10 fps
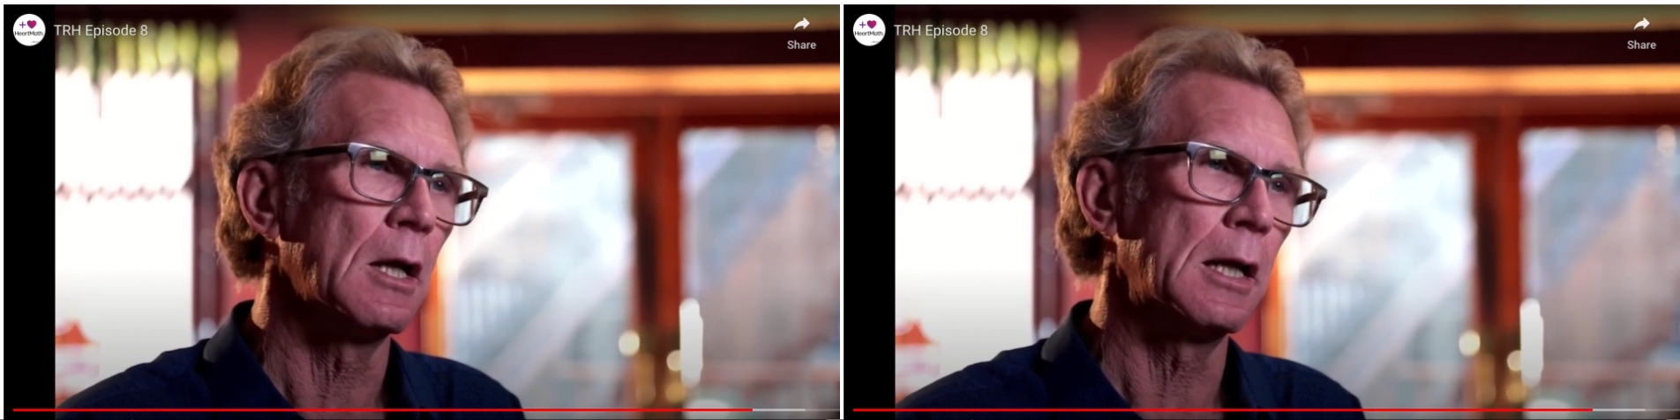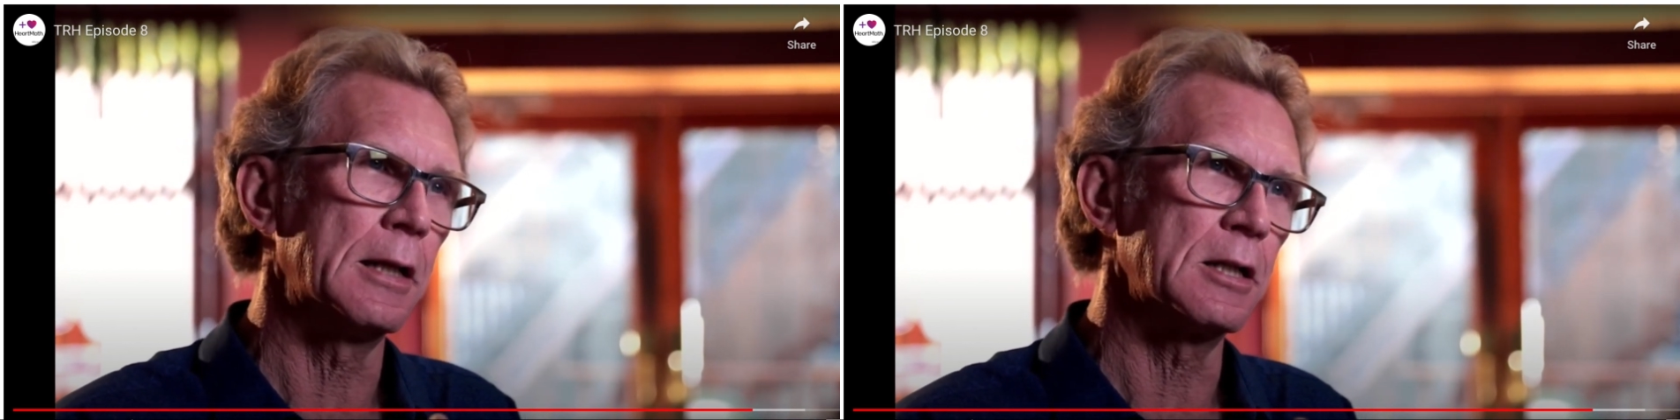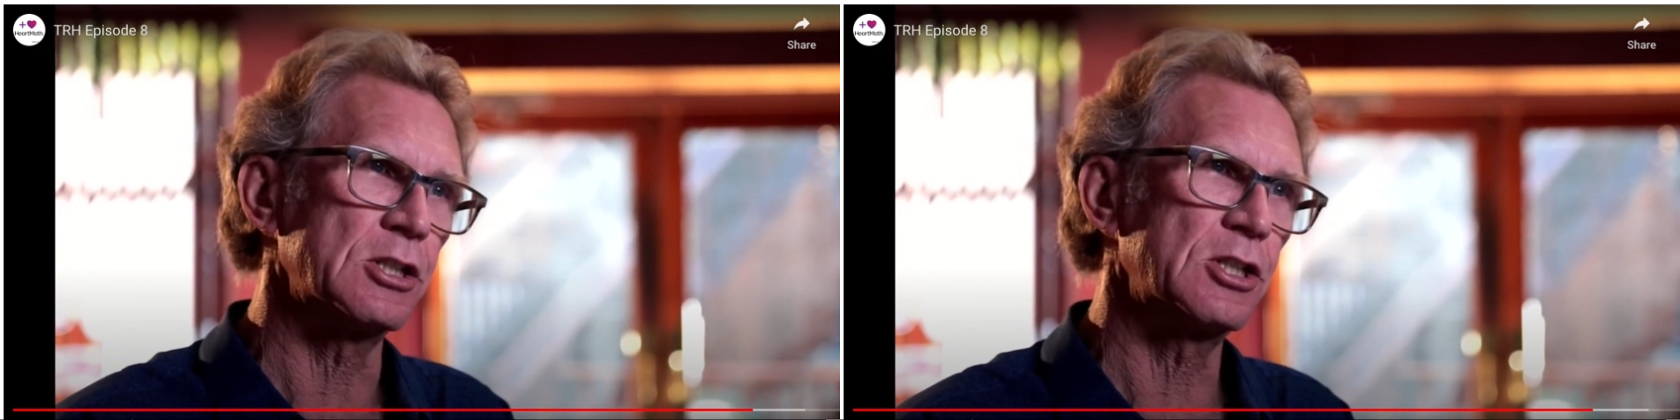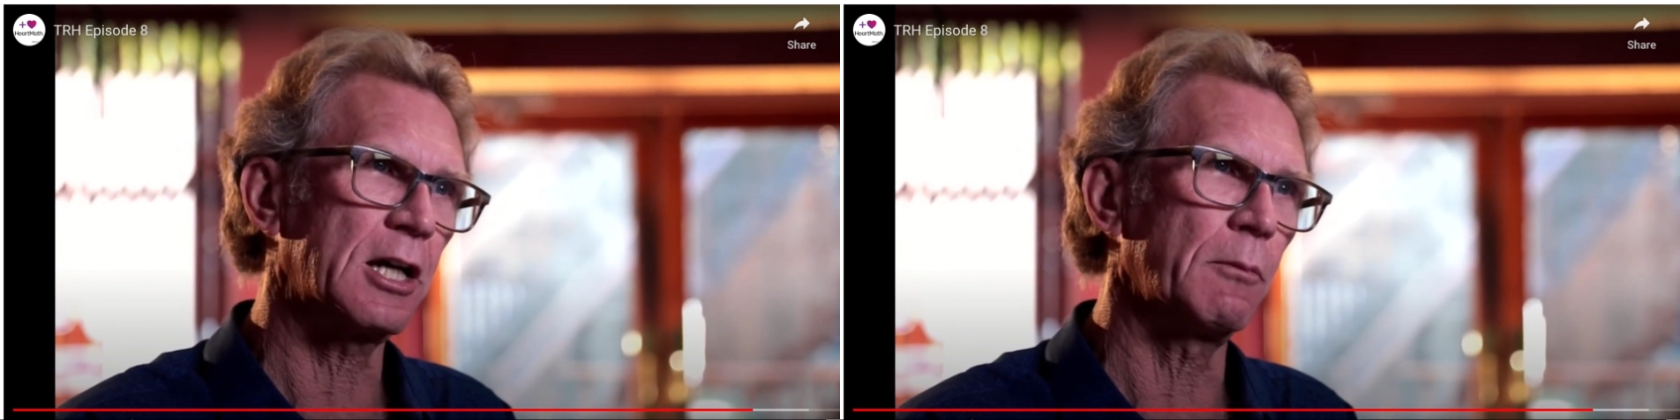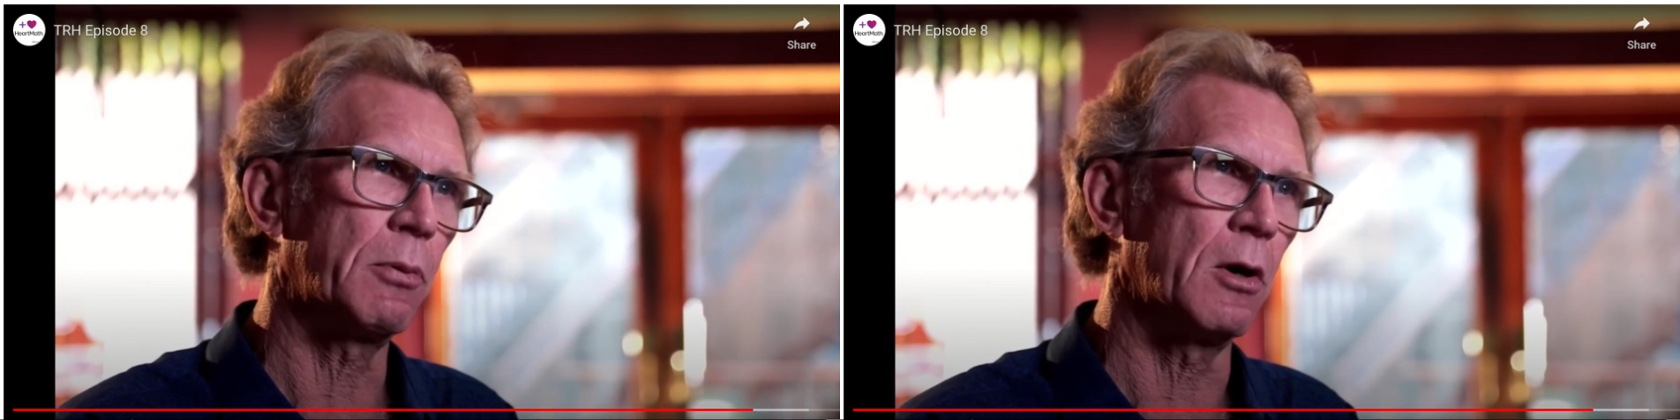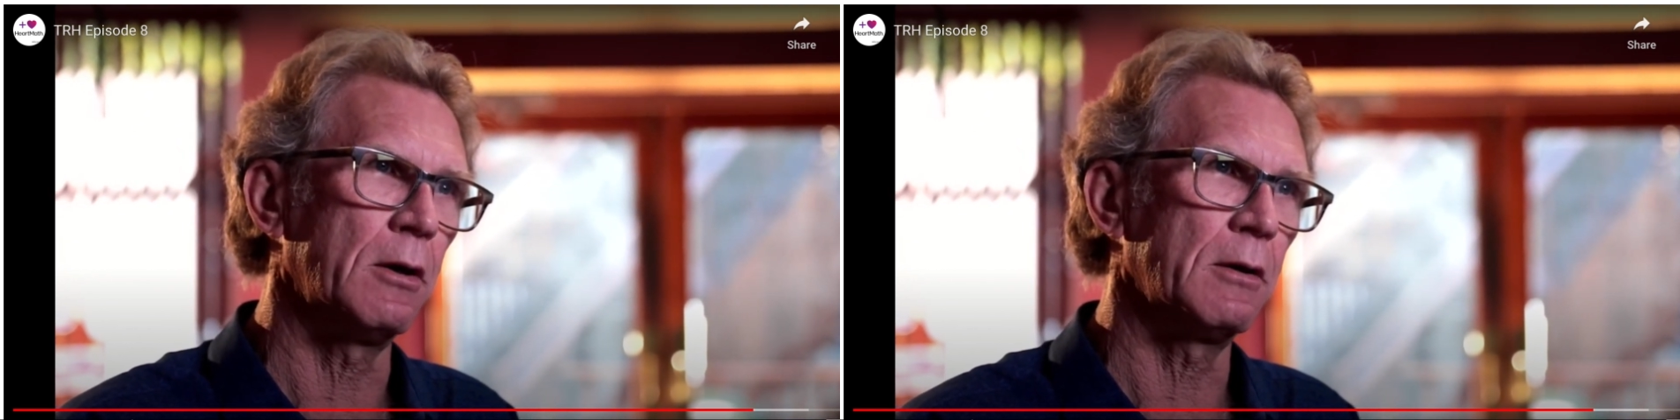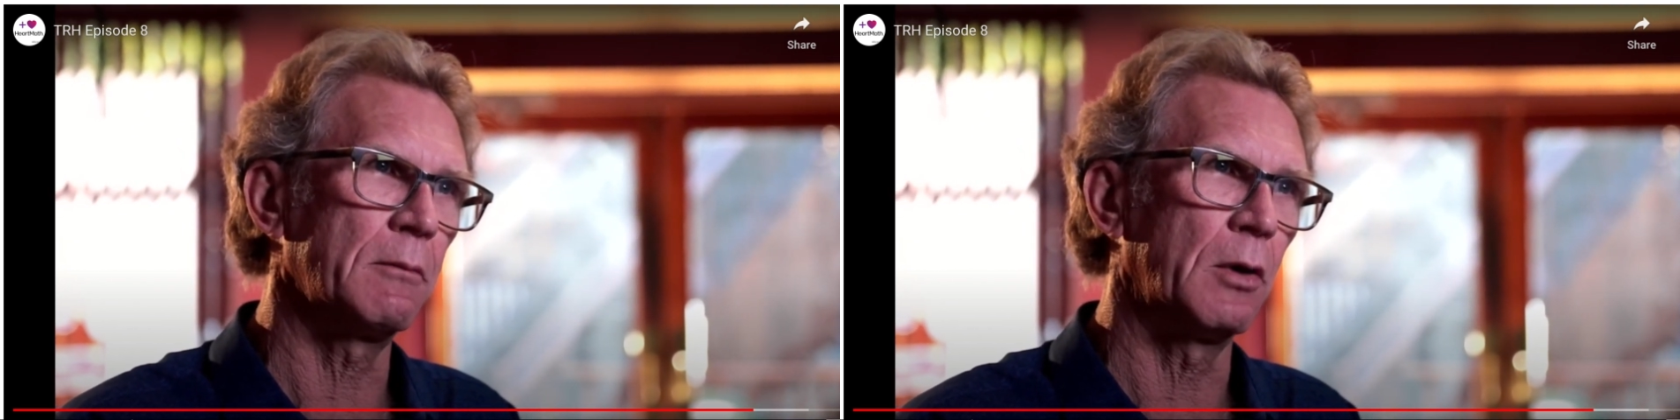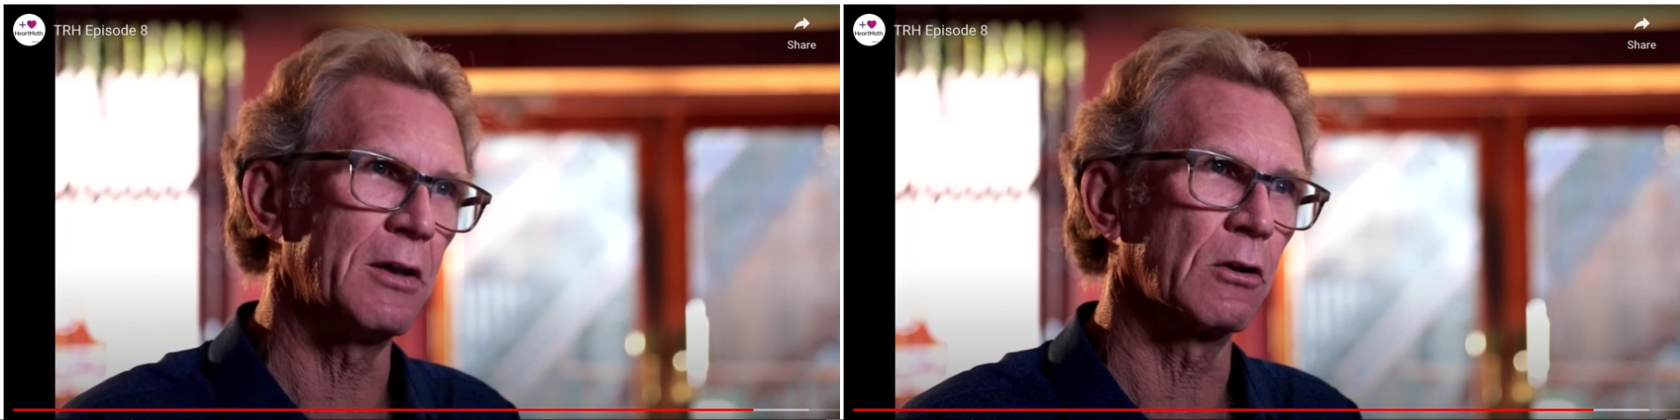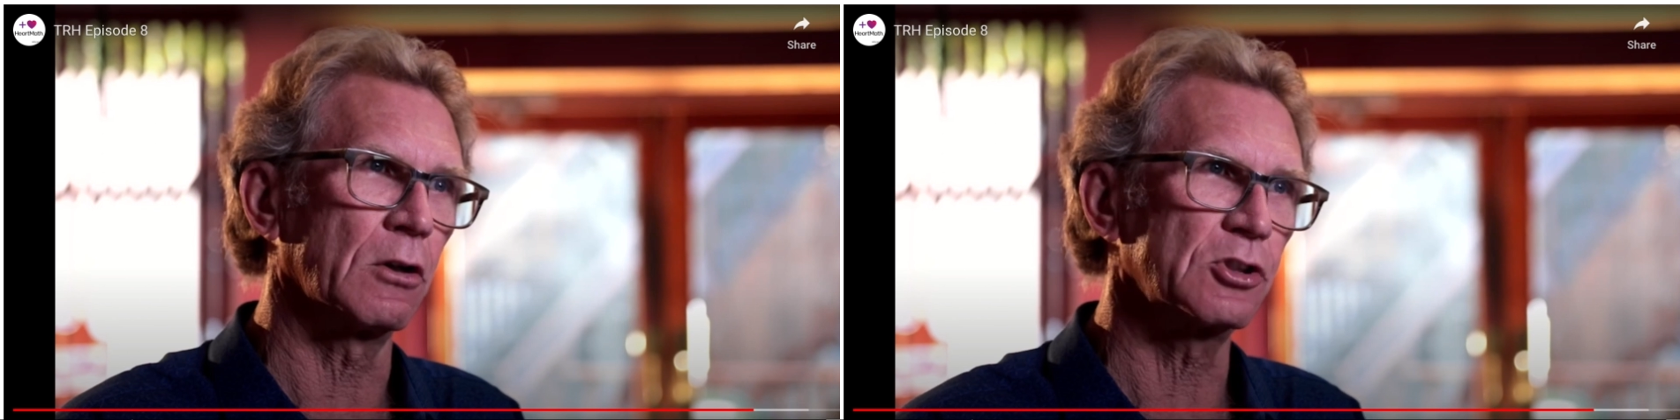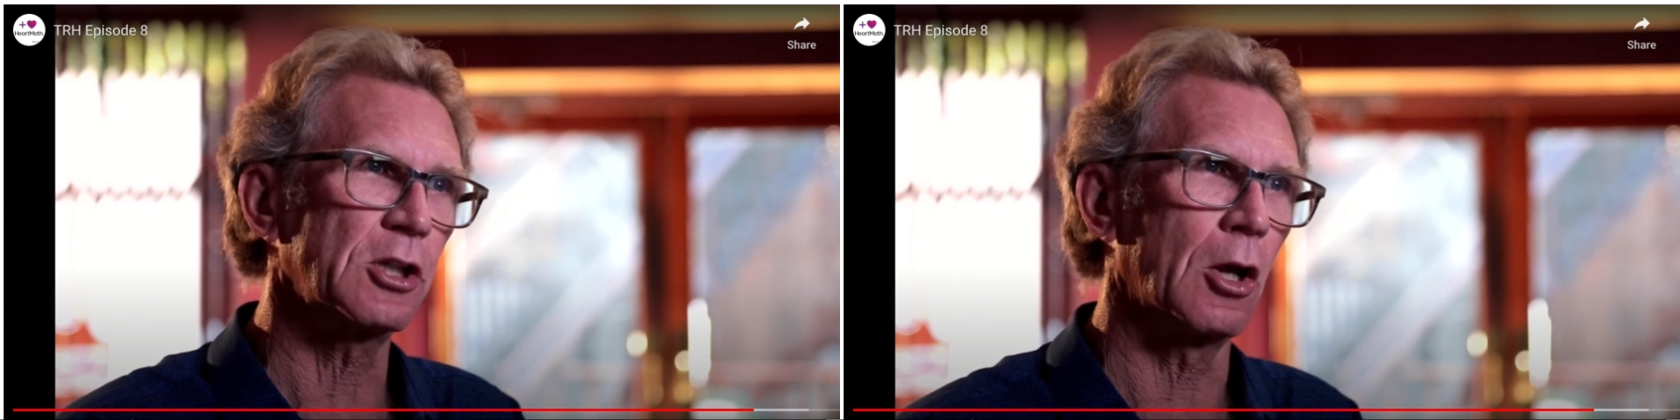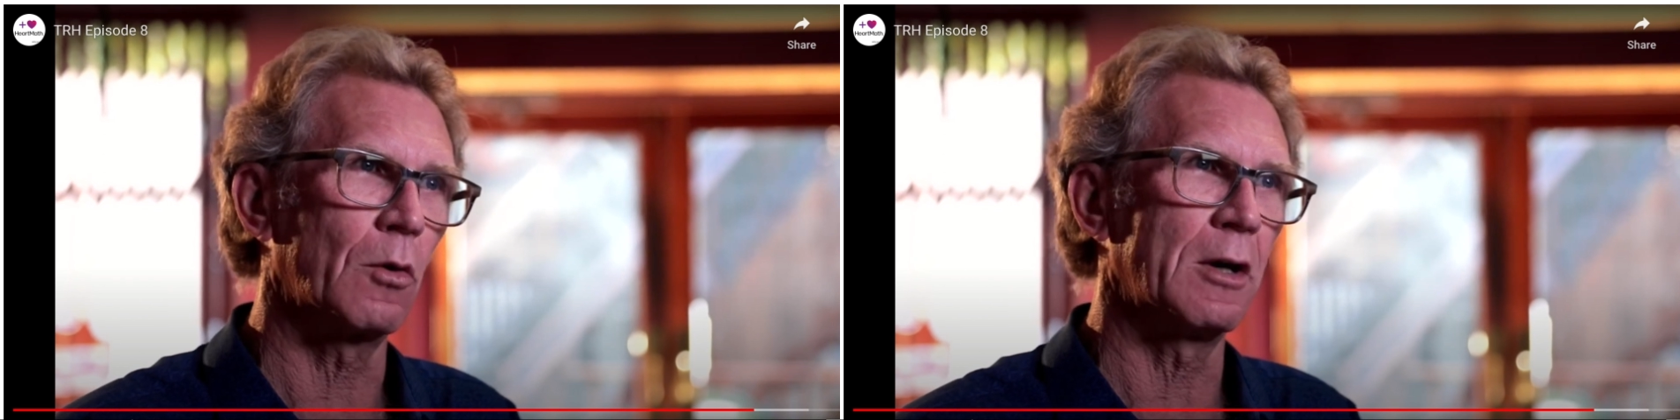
And then the second part, breathe a little slower